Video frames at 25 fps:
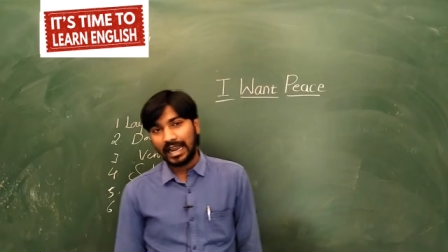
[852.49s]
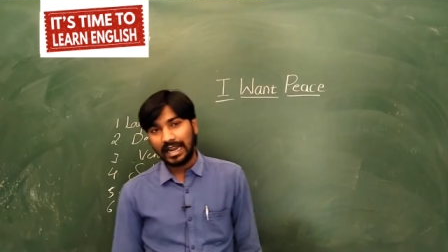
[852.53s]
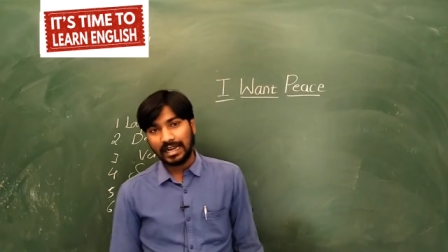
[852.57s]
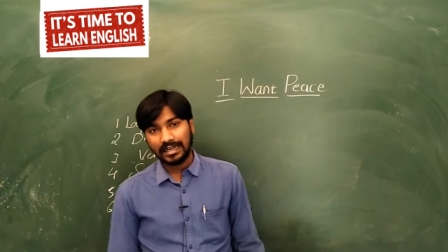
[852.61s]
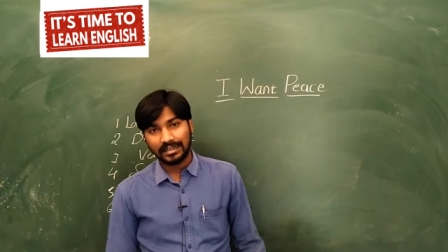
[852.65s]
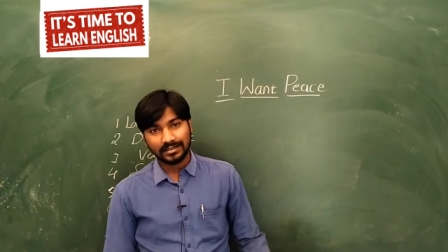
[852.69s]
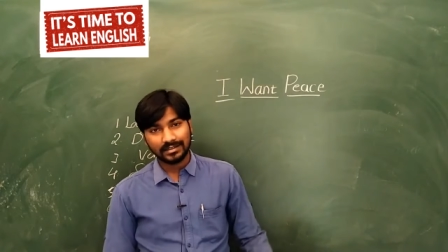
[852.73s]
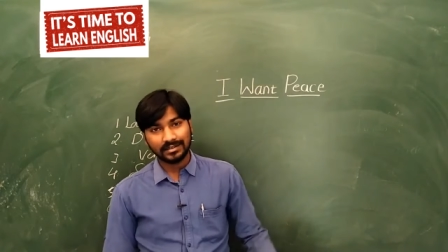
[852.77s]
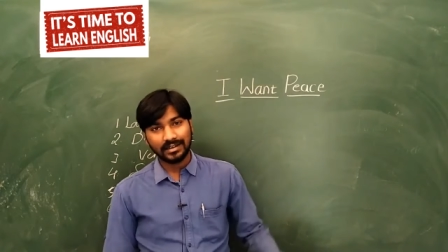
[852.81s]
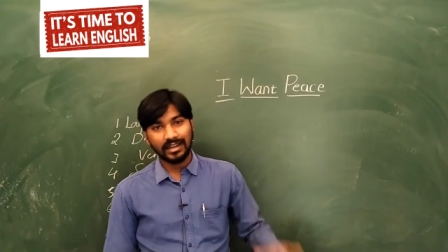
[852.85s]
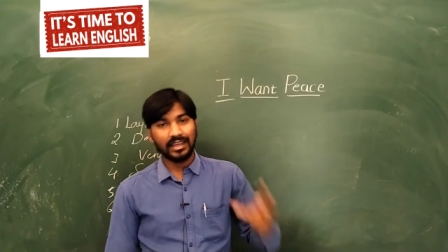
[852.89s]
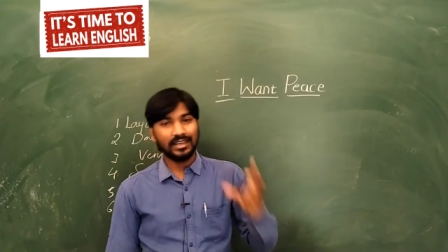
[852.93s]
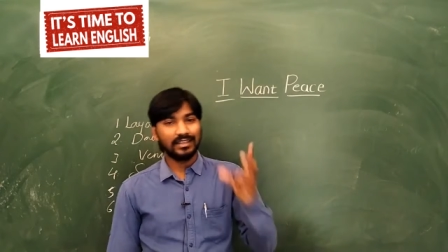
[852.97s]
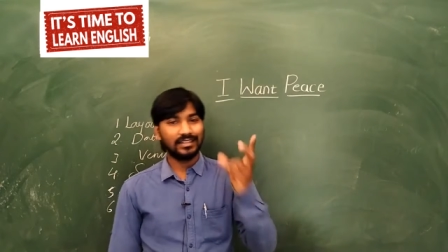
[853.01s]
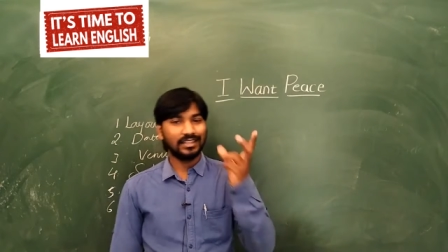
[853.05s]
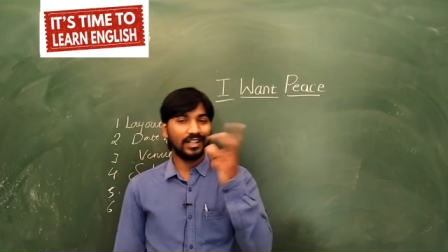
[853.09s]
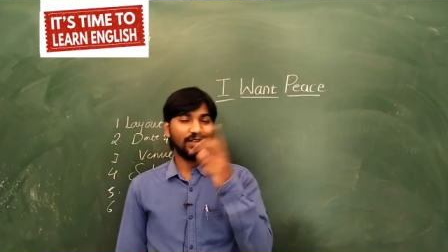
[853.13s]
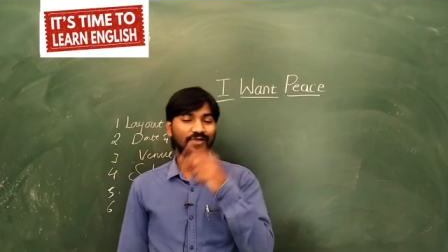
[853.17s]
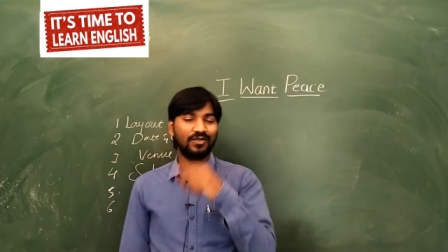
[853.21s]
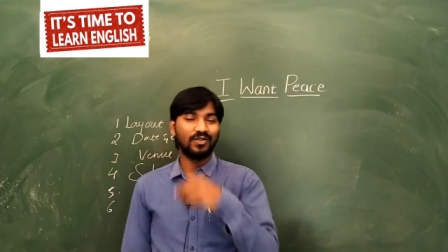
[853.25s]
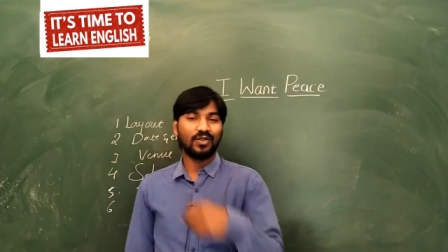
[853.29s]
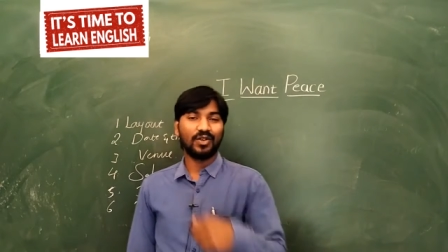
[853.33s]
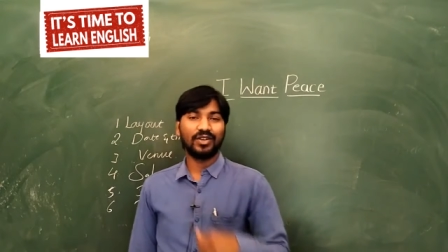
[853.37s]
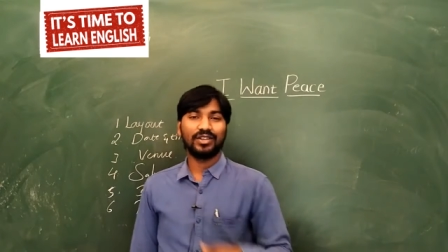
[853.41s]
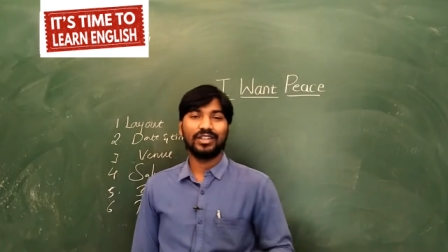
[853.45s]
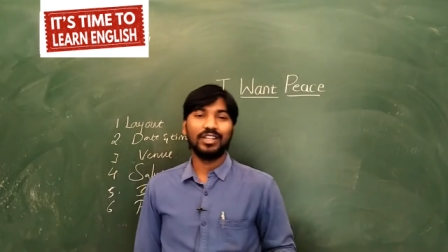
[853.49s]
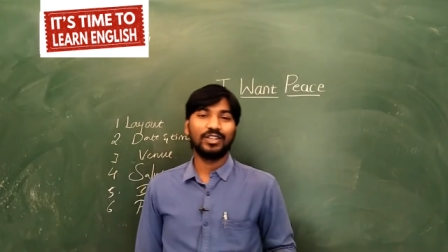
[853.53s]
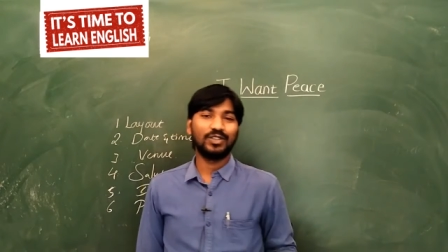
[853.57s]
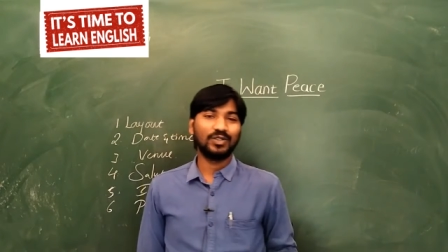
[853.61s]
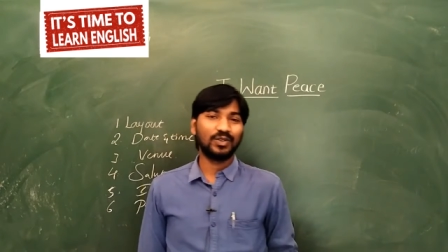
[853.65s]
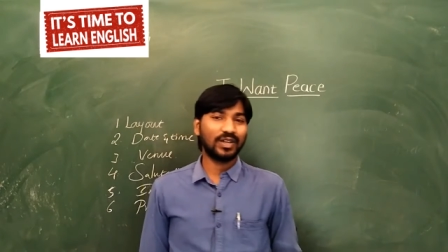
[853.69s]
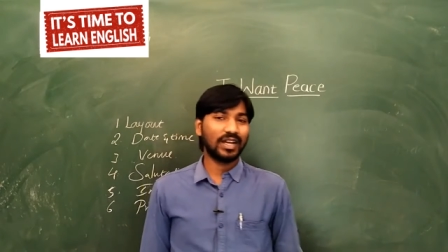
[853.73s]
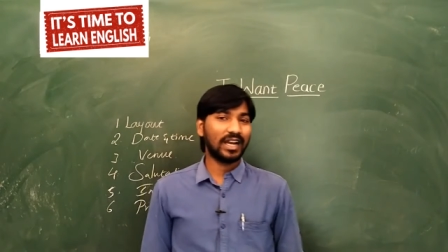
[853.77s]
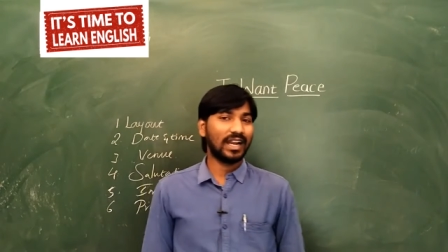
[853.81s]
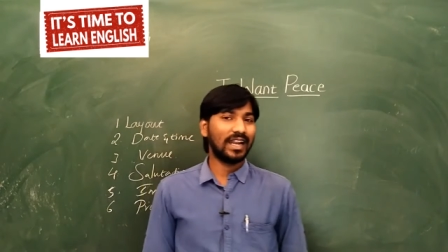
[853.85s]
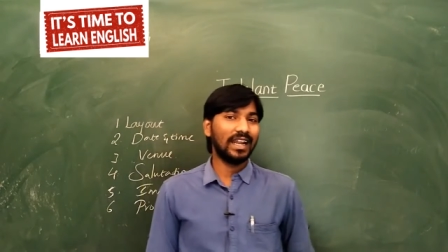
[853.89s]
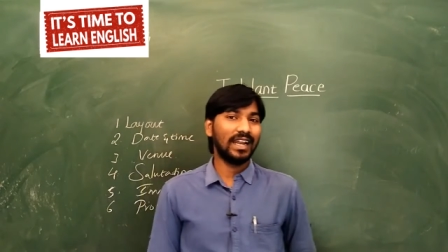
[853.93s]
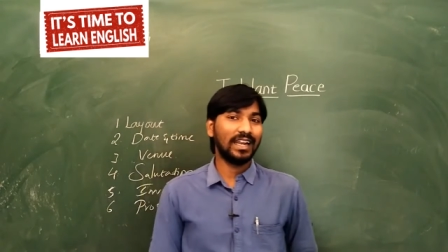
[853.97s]
and snakes in the forest
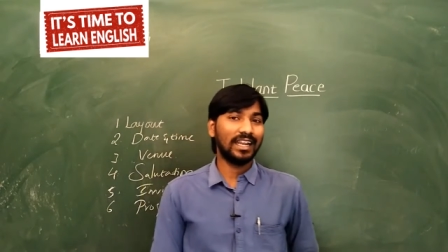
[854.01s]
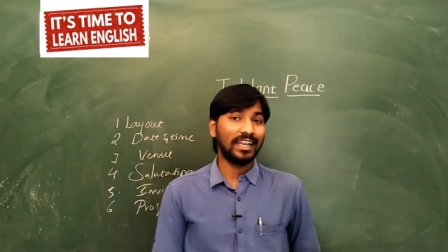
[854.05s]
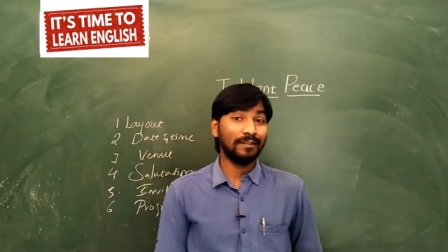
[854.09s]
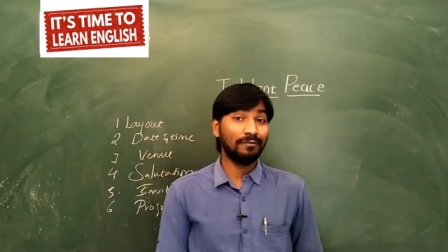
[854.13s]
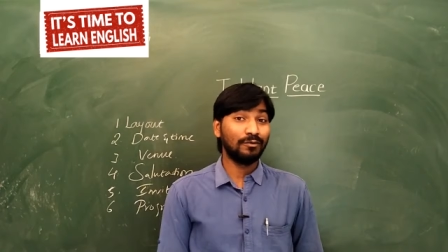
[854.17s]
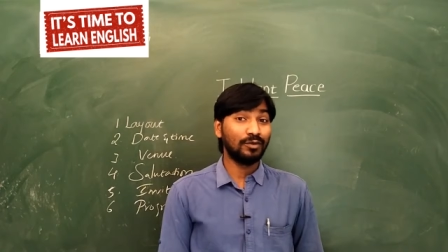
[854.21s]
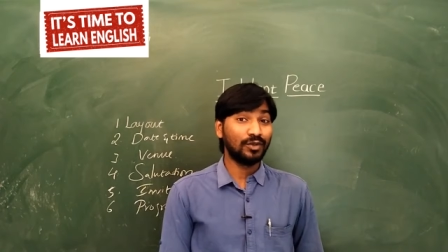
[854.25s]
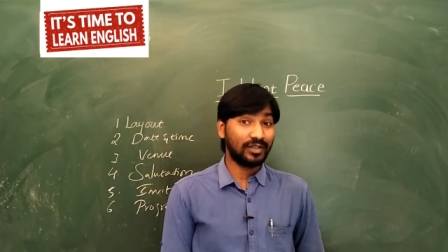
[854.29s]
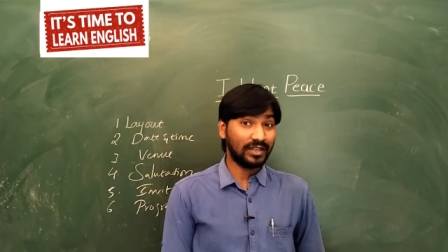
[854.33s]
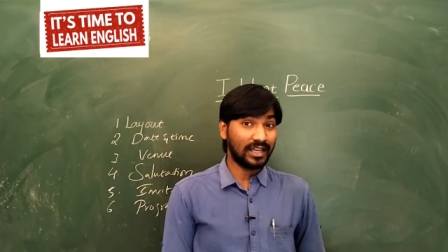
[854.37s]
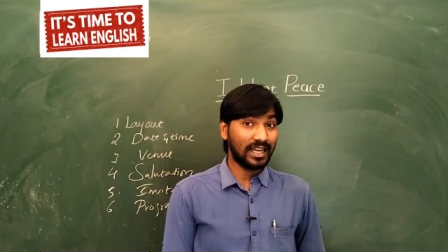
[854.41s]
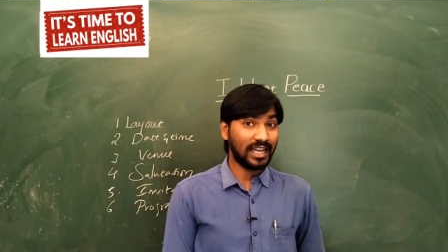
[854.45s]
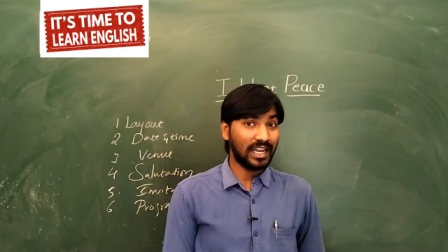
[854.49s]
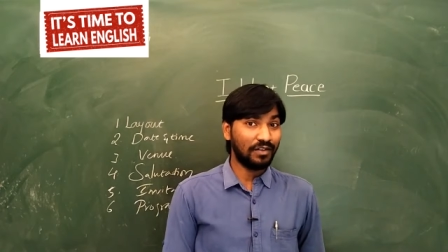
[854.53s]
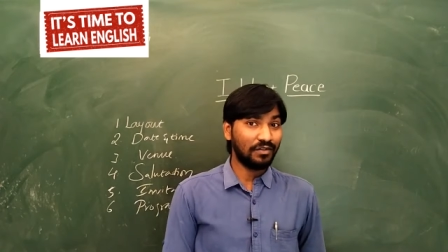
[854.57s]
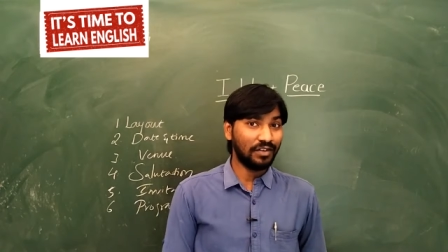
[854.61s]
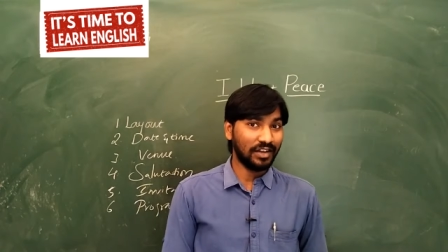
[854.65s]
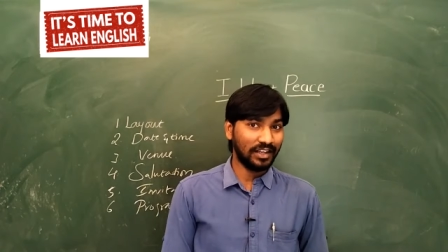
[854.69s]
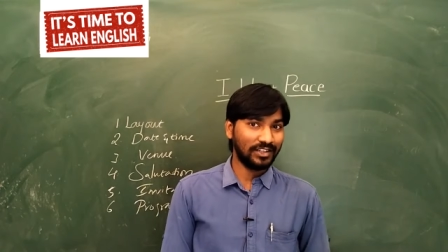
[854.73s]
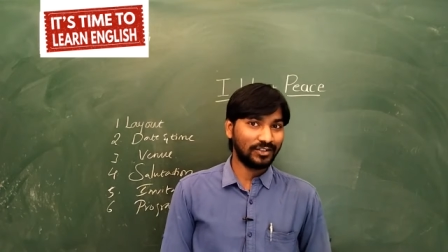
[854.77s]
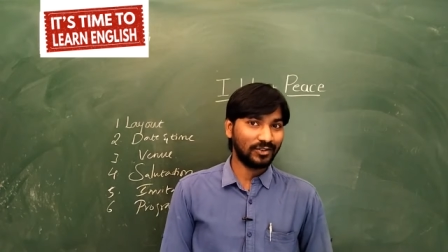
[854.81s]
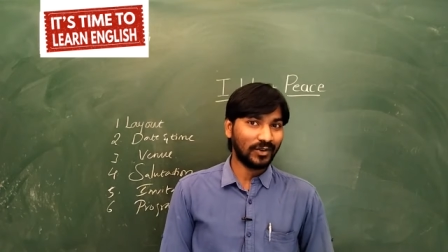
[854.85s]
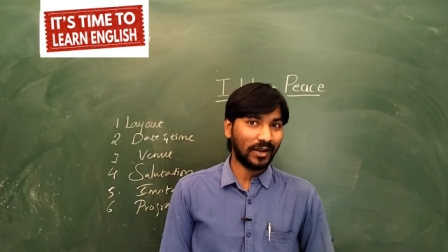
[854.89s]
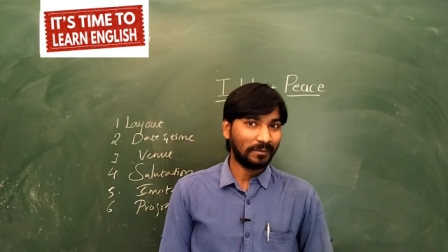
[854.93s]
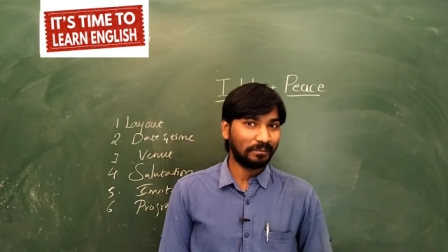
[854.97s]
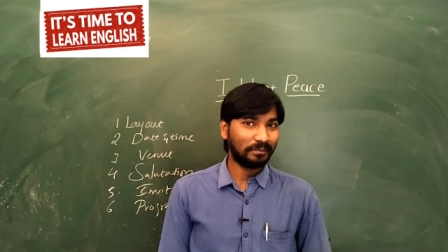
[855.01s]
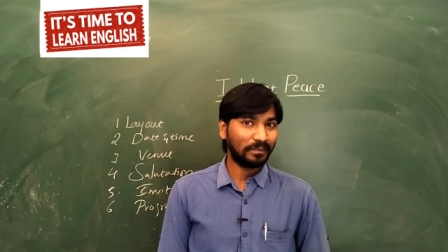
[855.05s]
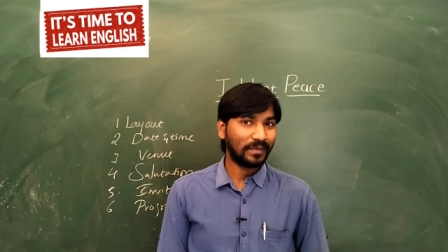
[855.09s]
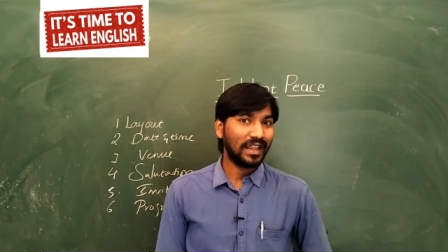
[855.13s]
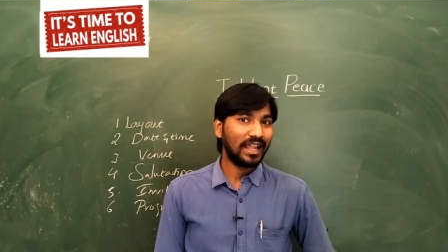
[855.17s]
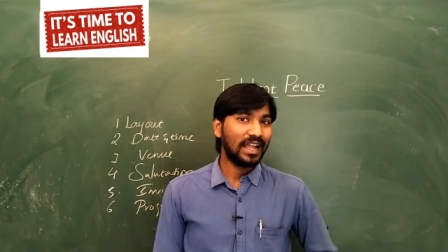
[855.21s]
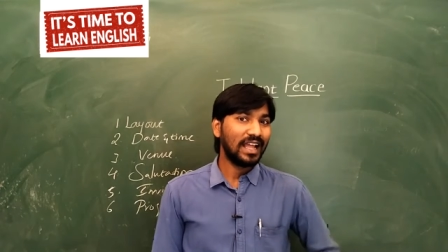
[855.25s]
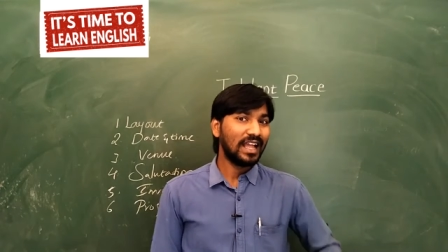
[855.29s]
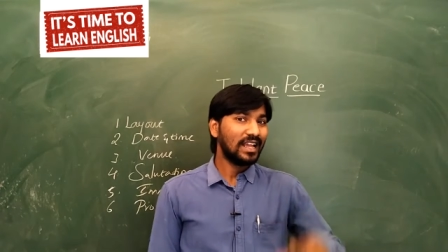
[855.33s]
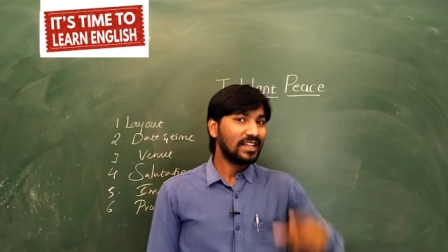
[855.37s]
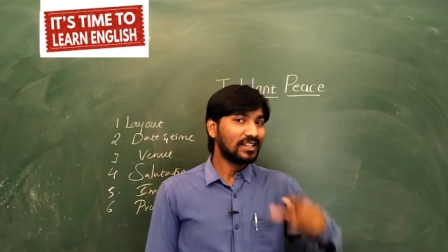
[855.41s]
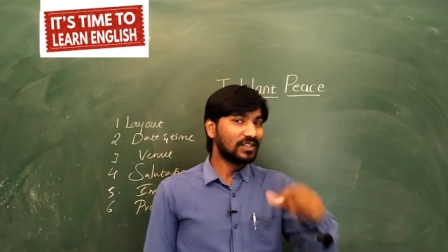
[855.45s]
is to conduct the musical evenings, right?